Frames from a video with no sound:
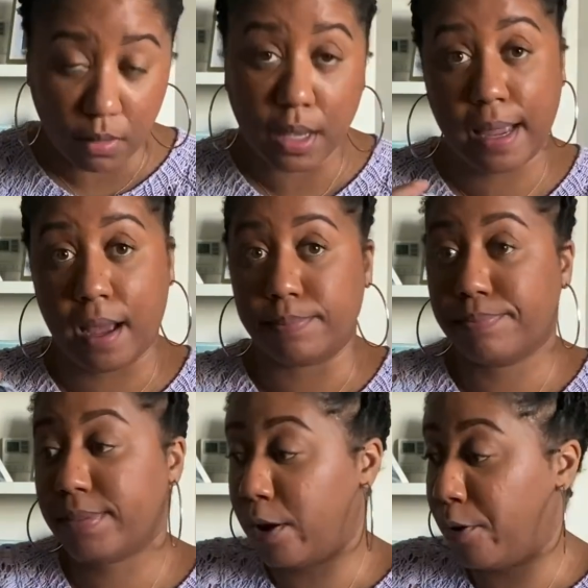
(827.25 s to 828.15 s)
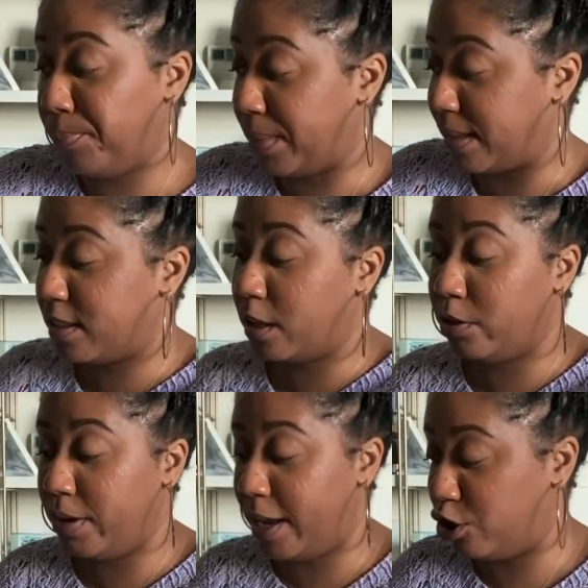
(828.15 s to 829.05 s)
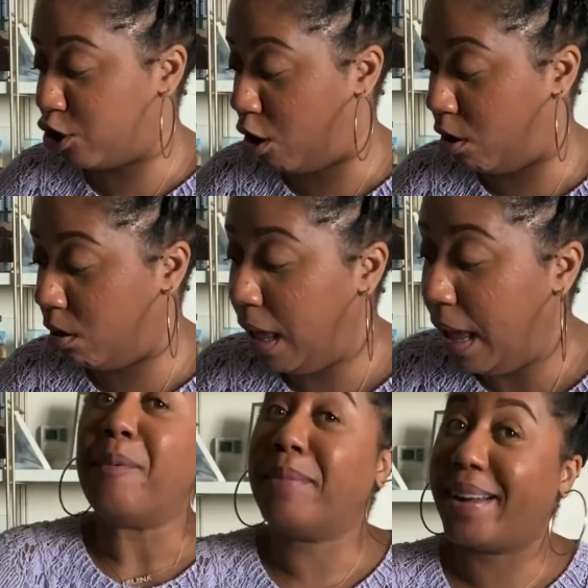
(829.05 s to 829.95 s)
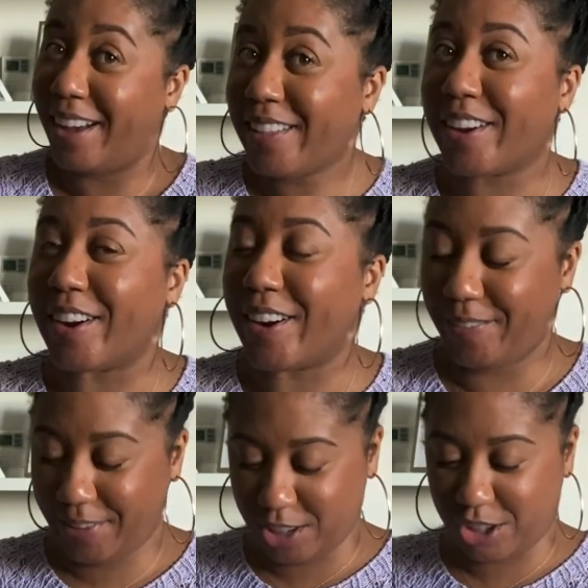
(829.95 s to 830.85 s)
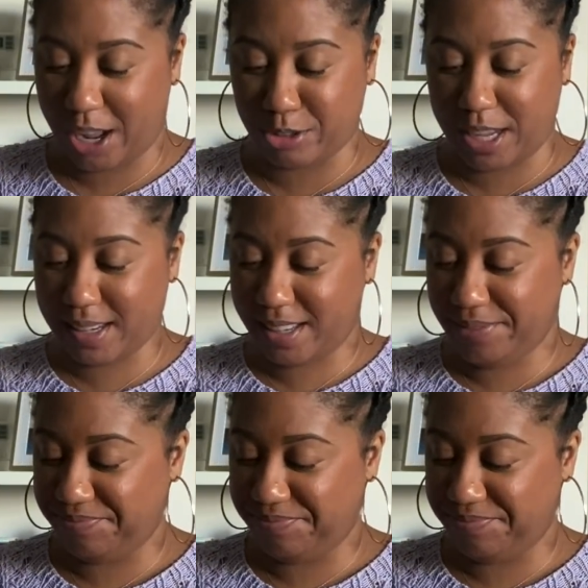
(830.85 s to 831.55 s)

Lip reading: Yeah, so that's the Lunea shawl. My other finished object